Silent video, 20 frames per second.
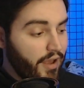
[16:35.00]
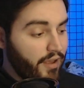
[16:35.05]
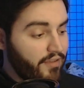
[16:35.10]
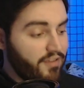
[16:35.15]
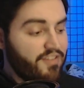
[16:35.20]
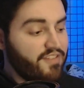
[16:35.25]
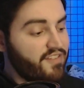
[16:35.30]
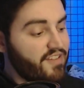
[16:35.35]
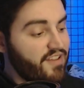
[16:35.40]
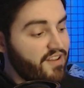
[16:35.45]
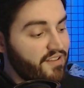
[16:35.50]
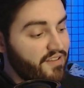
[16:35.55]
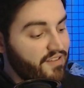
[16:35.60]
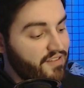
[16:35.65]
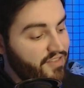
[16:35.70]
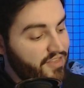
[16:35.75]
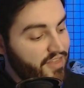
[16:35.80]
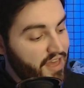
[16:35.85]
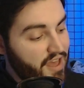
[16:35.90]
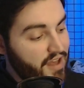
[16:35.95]
Since
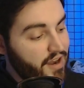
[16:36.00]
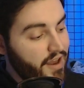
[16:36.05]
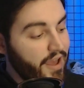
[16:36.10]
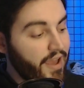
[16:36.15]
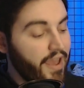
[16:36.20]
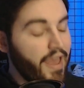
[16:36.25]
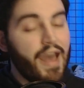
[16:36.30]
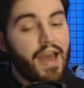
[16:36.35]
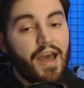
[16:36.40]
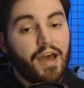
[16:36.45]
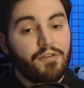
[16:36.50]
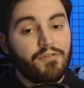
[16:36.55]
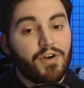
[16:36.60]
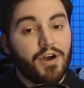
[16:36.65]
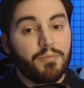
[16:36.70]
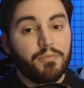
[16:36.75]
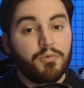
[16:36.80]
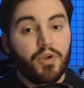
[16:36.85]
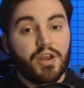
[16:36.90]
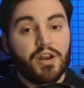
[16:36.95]
then, I have
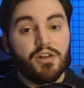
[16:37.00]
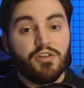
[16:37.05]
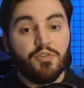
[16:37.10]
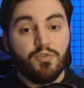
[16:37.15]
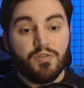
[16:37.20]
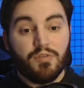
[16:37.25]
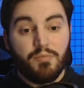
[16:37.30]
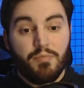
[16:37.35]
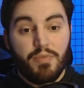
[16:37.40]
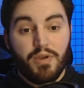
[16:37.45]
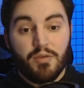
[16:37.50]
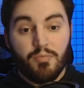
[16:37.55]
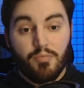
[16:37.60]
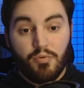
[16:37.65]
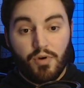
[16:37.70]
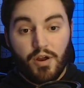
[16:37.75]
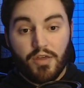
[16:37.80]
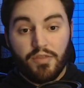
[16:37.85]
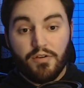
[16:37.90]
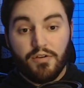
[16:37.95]
upgraded to its big
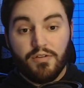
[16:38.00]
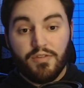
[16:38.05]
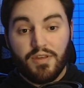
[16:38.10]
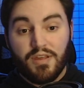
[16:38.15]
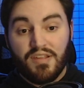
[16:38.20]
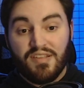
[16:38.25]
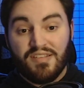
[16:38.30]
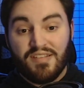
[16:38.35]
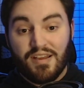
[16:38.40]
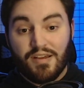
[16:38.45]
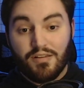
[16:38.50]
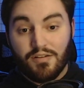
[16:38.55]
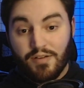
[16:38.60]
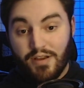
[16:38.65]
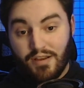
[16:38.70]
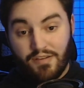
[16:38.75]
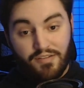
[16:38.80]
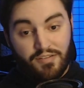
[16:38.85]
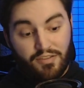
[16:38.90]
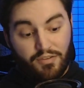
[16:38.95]
brother, the Stellar
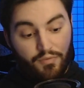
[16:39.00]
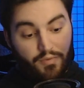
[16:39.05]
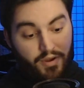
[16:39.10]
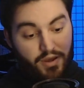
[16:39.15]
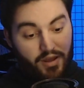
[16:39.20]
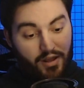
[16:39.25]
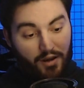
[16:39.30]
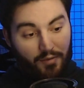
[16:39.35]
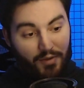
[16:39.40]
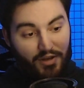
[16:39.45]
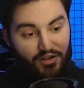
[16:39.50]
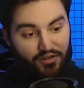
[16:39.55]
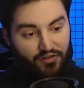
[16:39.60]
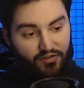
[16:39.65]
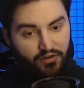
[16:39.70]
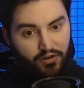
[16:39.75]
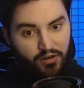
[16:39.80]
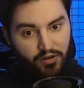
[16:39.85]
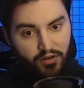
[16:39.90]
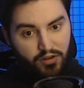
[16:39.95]
X3, and I mean,
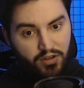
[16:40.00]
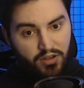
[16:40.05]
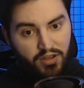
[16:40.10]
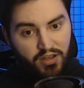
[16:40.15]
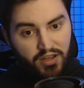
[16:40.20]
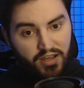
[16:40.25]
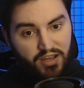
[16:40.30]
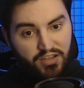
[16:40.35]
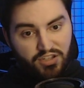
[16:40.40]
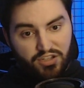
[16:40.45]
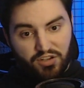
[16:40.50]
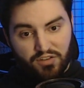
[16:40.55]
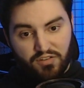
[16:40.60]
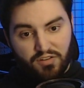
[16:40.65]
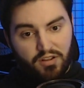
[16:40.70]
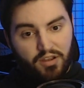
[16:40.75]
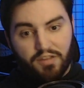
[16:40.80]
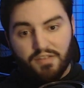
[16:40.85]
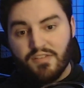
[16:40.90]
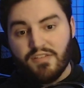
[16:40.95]
it's
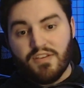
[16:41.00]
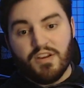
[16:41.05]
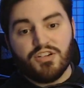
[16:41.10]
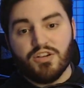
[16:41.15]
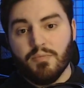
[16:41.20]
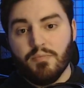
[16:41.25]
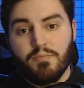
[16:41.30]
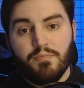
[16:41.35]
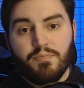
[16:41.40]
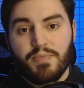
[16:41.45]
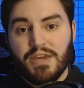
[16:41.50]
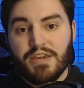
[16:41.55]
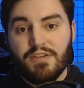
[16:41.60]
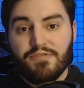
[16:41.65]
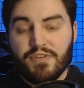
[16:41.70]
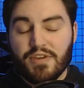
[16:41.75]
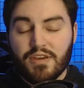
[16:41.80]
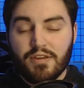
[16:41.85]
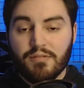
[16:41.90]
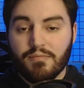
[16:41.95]
just such a
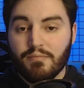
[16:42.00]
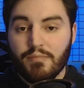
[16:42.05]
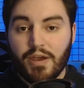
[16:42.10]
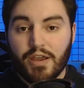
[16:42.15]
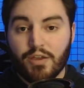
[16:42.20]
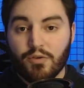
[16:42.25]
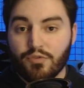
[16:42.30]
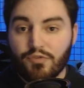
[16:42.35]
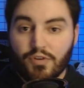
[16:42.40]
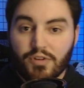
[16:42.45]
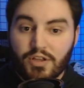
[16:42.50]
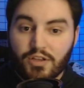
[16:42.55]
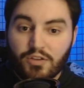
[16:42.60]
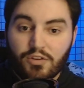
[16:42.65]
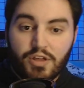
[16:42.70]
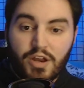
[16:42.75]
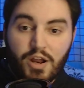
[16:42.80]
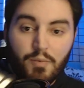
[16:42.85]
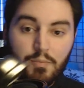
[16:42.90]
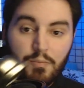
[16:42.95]
beefy microphone. Like,
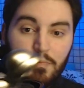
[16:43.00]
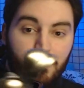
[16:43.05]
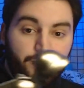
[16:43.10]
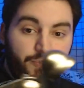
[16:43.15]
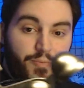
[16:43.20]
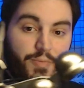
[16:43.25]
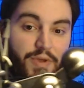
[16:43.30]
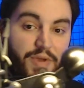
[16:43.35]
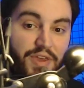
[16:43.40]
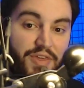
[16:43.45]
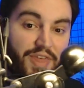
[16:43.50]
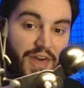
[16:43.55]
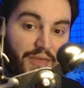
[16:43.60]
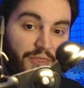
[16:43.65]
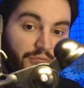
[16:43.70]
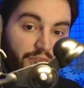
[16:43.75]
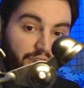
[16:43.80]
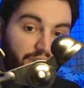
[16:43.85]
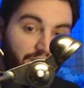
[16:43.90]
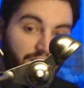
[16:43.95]
look at how big
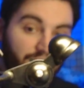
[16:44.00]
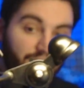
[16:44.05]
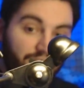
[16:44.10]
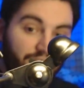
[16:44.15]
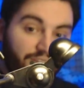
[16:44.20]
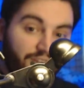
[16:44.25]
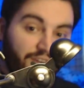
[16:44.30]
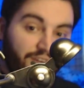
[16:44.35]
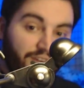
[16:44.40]
that thing is.